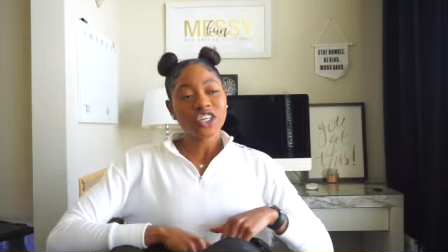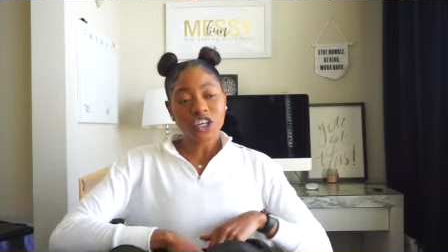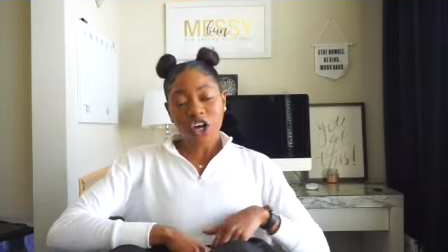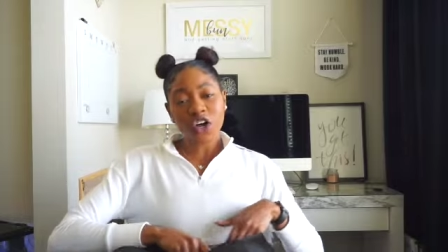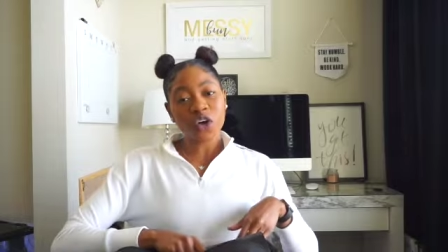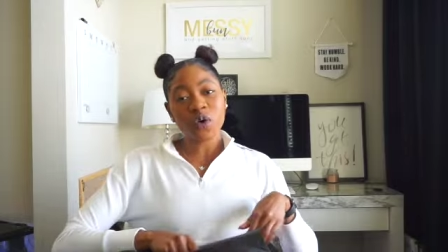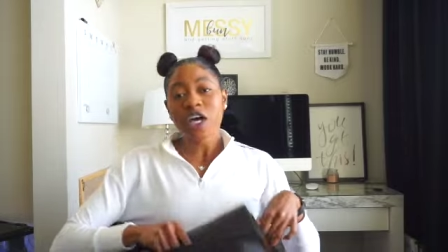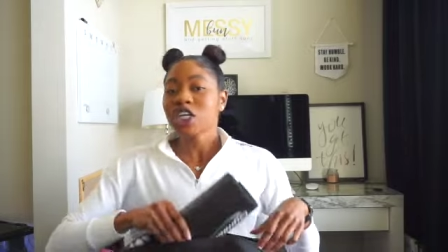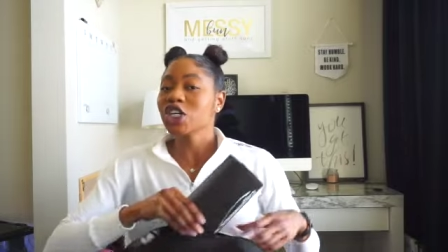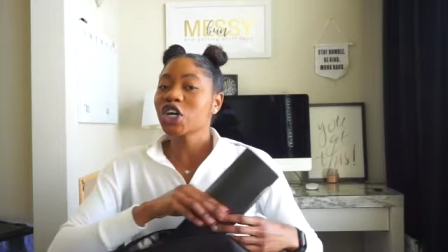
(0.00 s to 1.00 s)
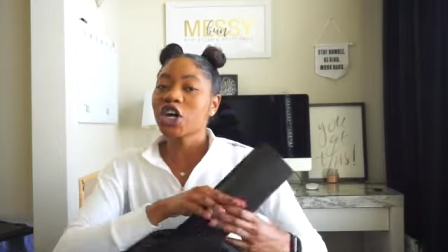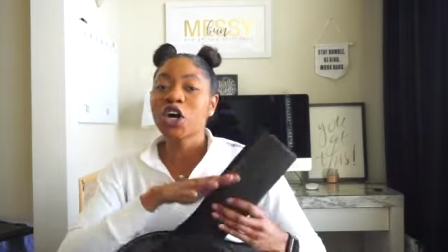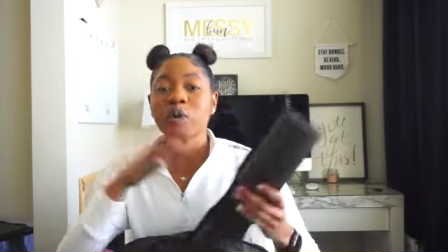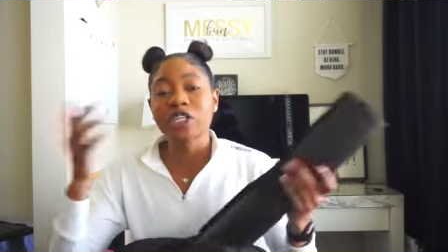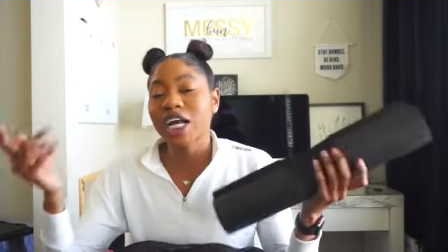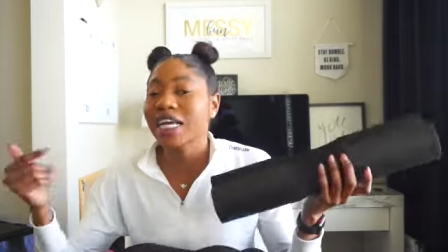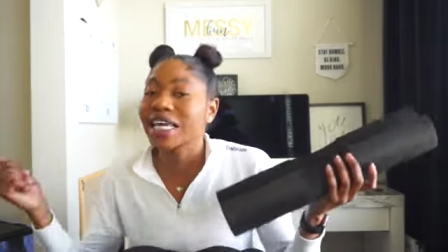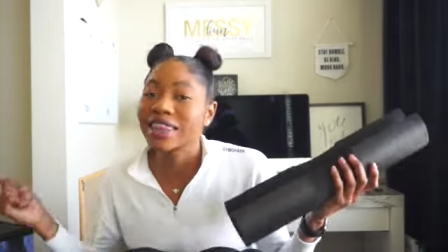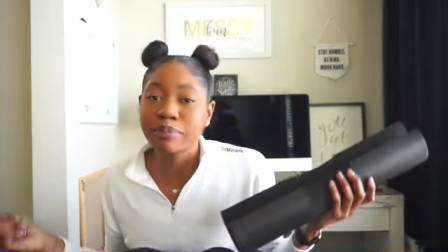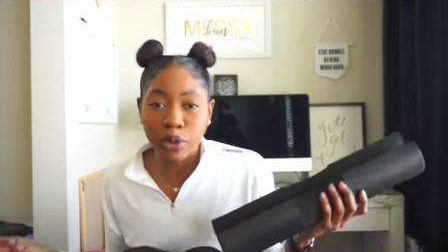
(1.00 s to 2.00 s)
you know, your girl, we're trying to
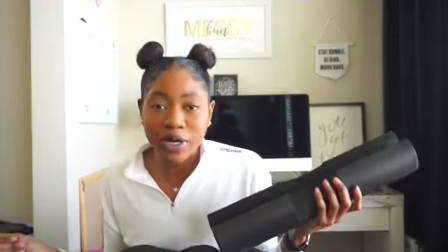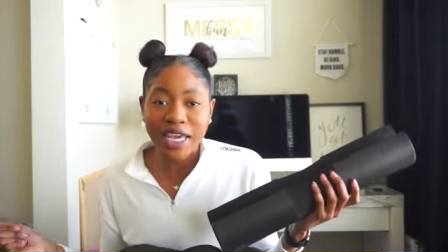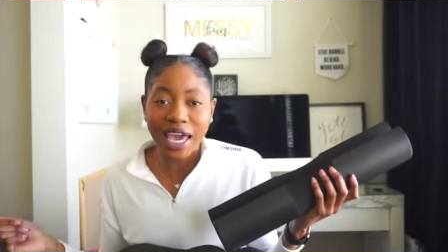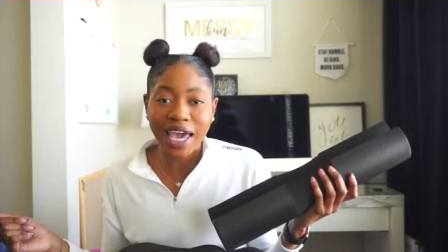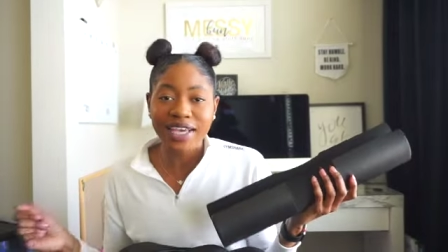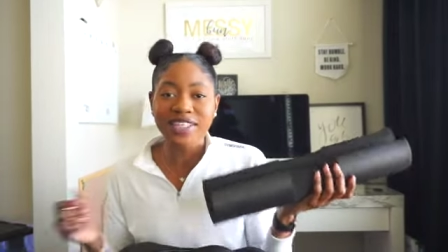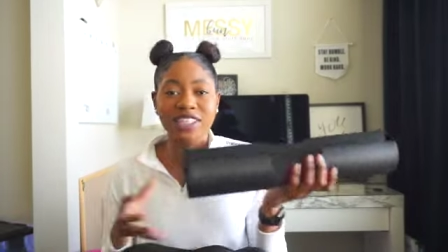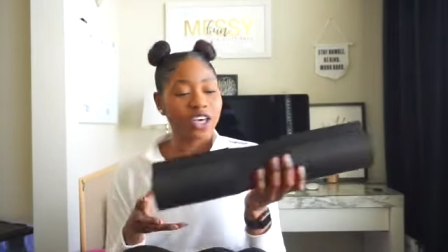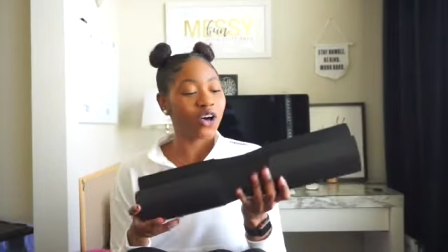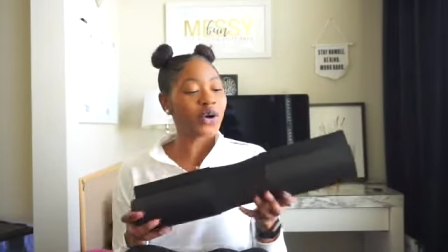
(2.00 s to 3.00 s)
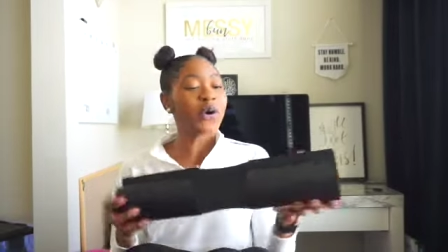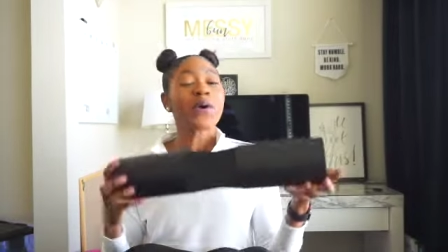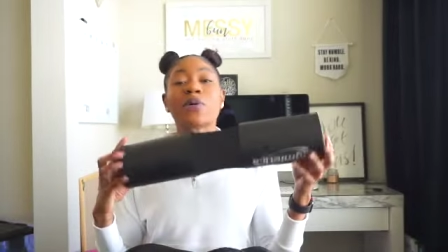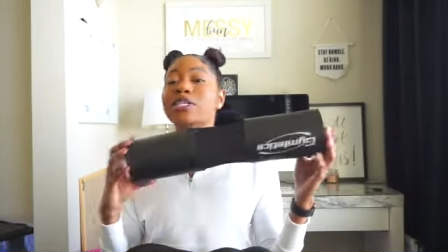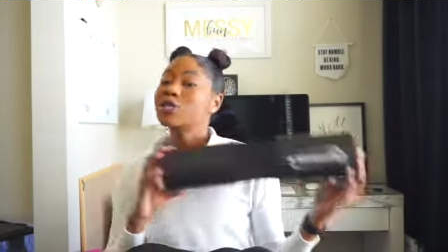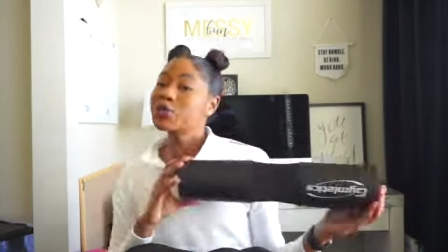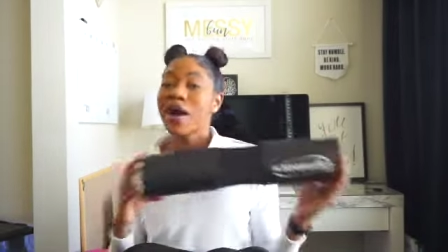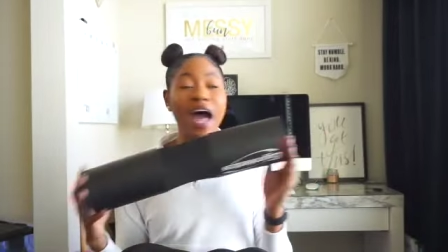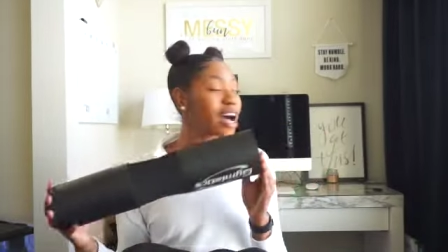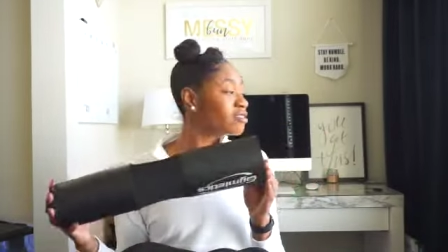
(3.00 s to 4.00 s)
get the booty gain, so we do
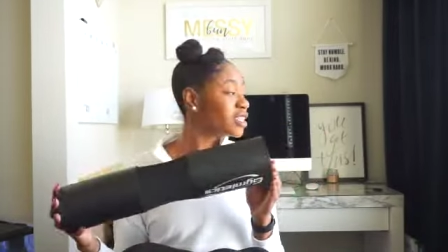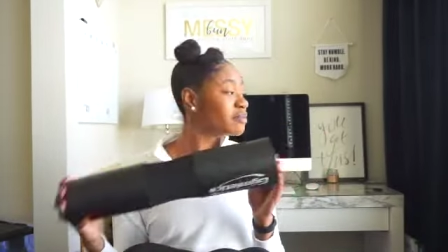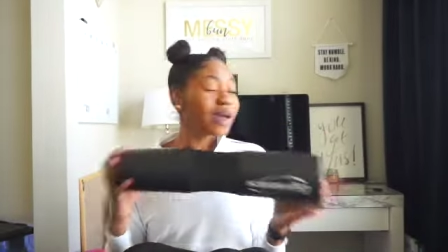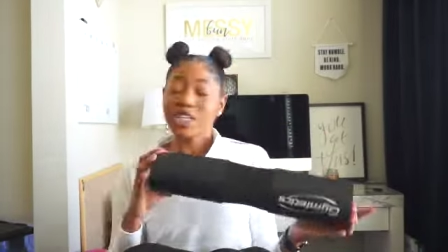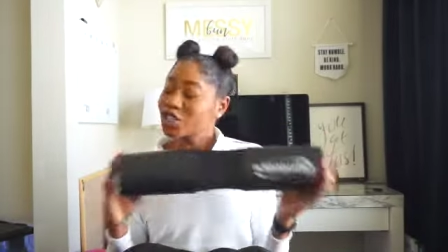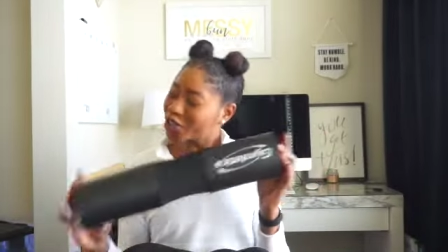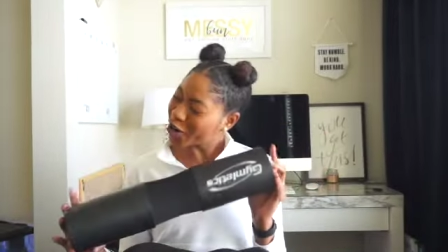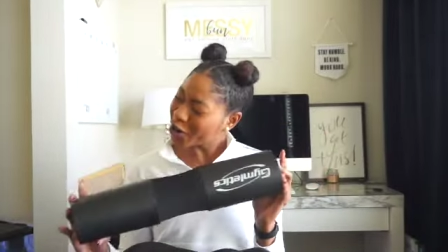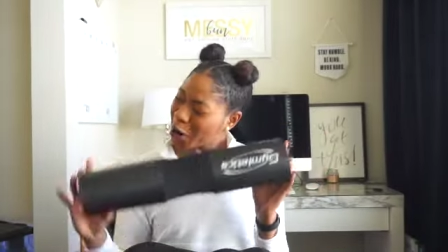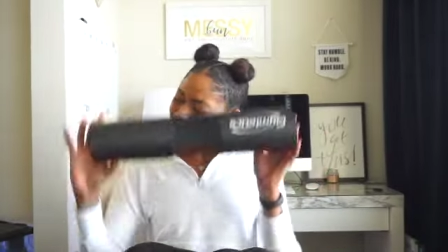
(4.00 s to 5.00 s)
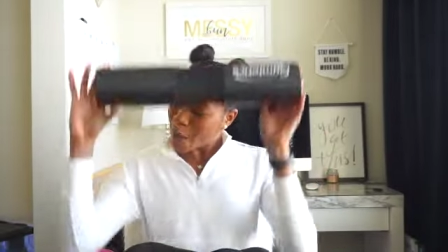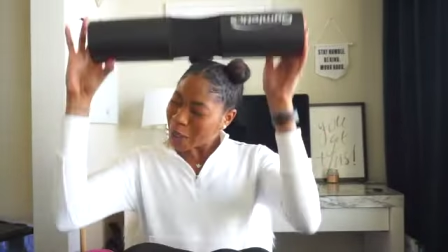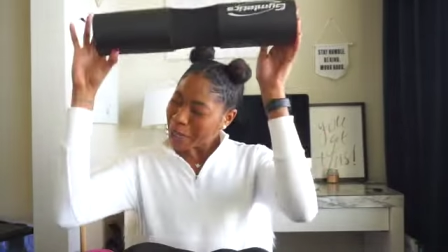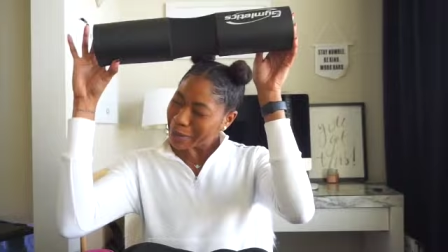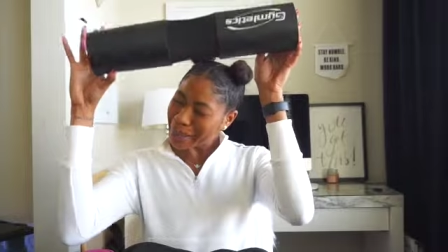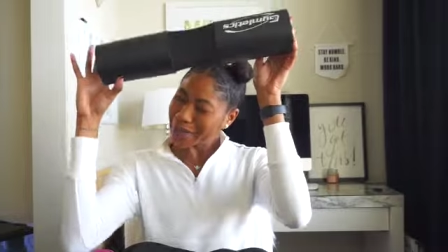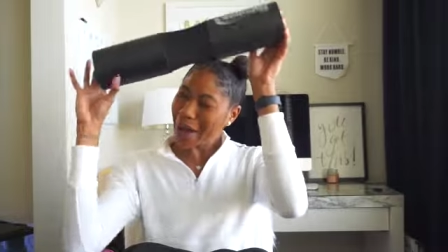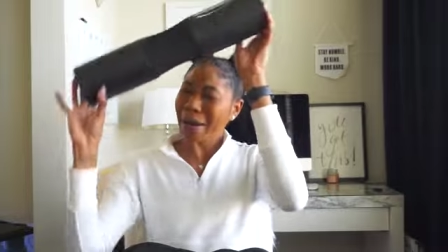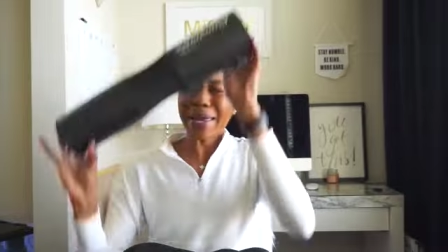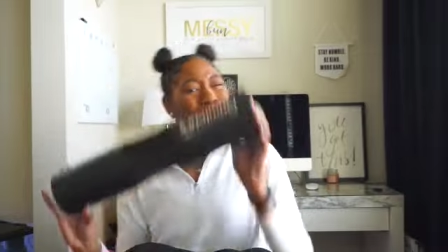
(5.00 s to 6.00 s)
have to make sure we don't kill
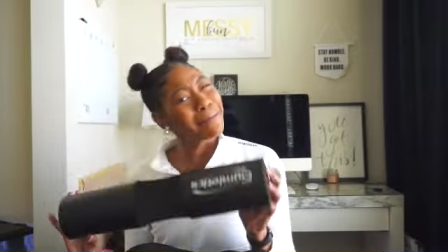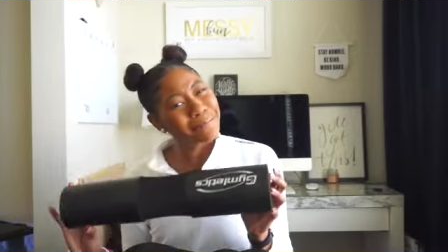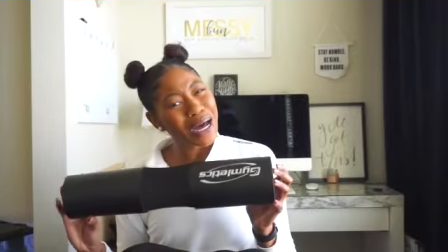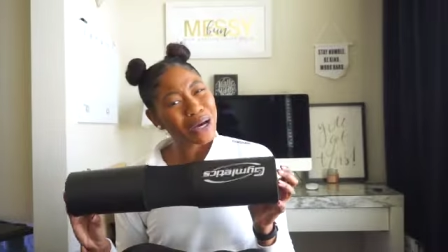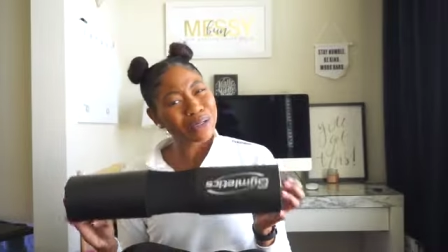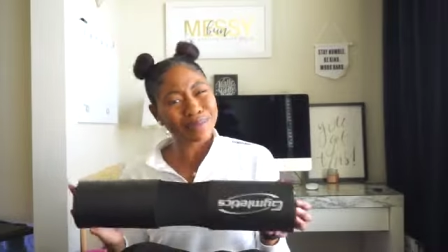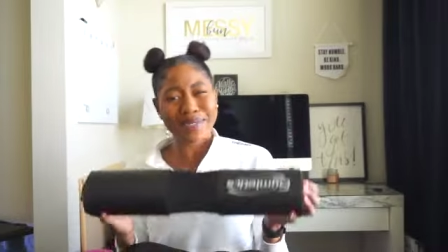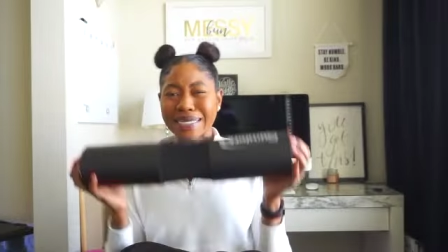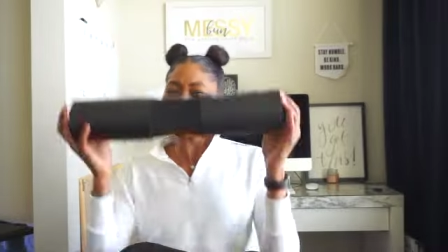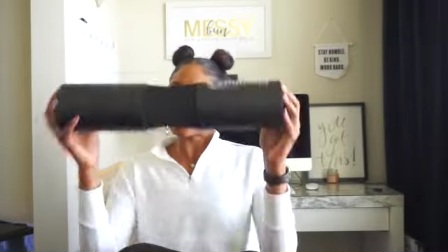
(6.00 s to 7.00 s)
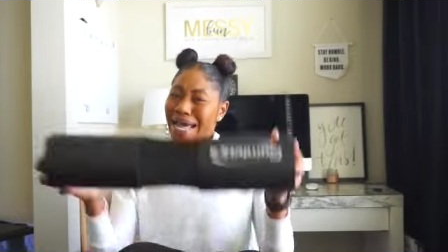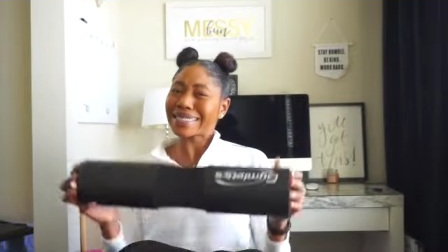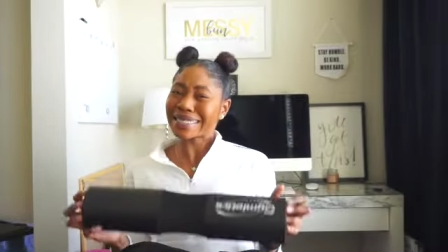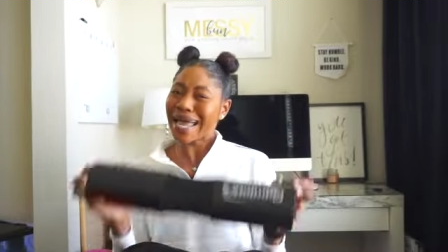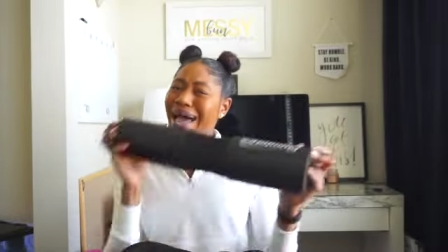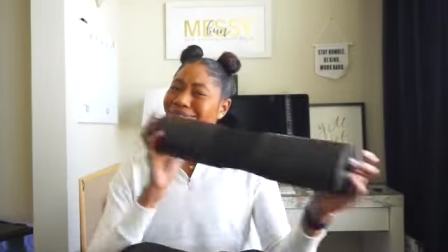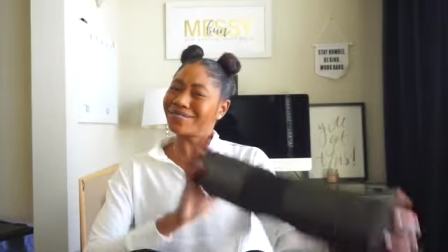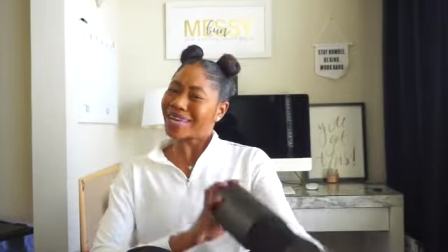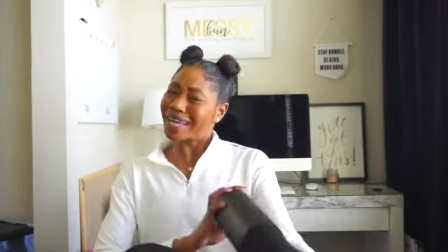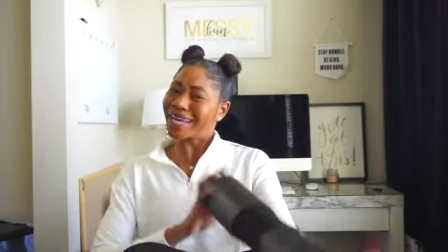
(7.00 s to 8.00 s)
our hip bones because that's not
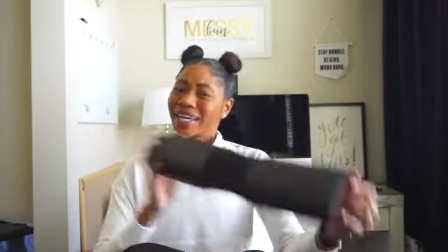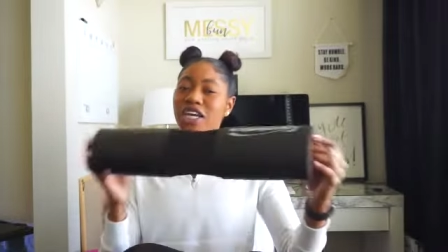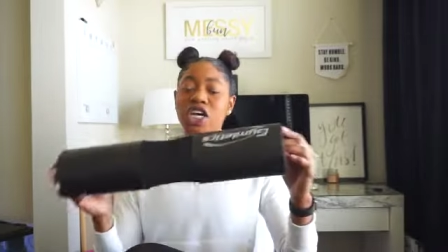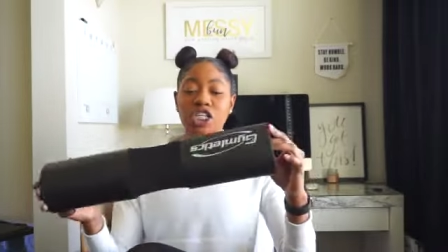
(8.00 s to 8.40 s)
fun.